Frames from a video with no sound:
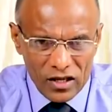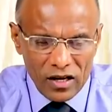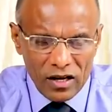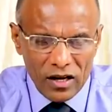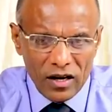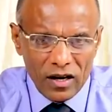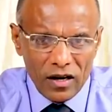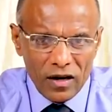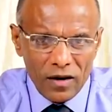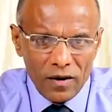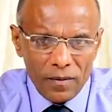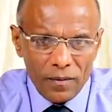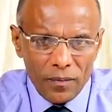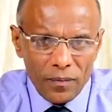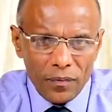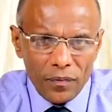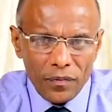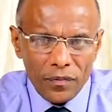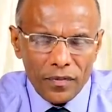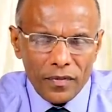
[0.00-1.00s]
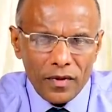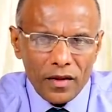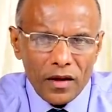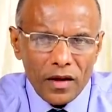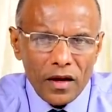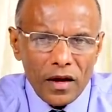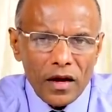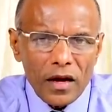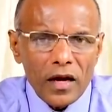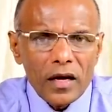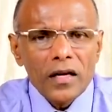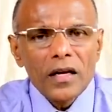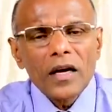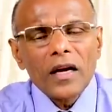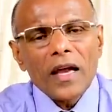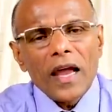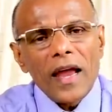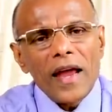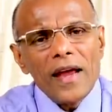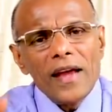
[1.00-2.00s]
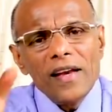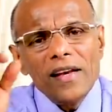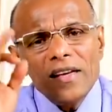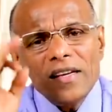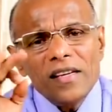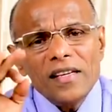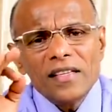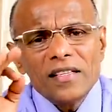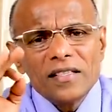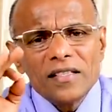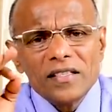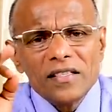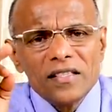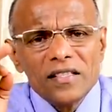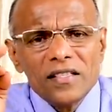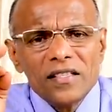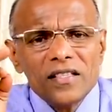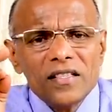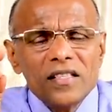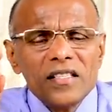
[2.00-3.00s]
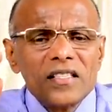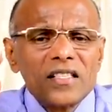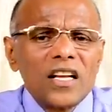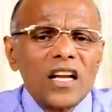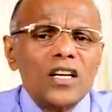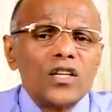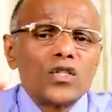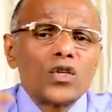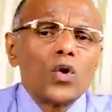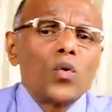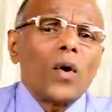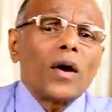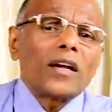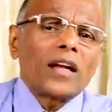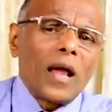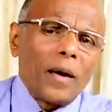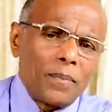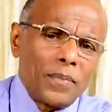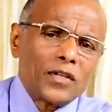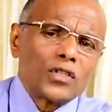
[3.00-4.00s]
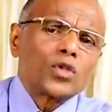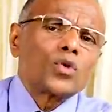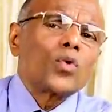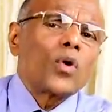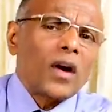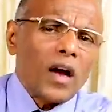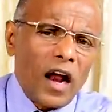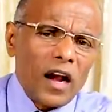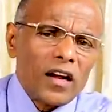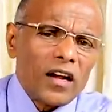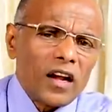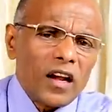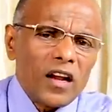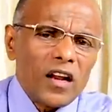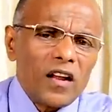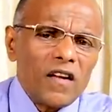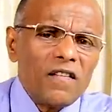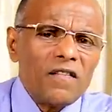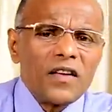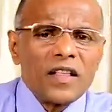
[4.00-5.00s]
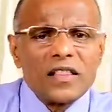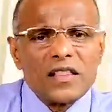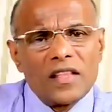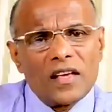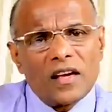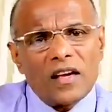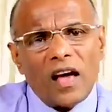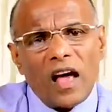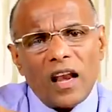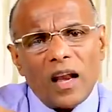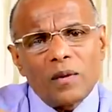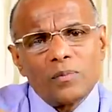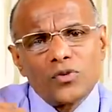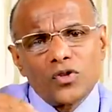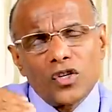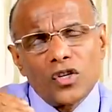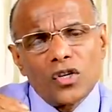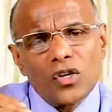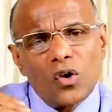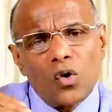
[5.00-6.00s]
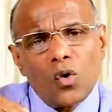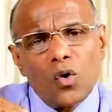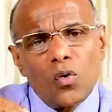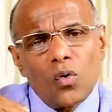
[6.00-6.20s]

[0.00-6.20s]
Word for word: General. It again tells you what happens to a country when the corruption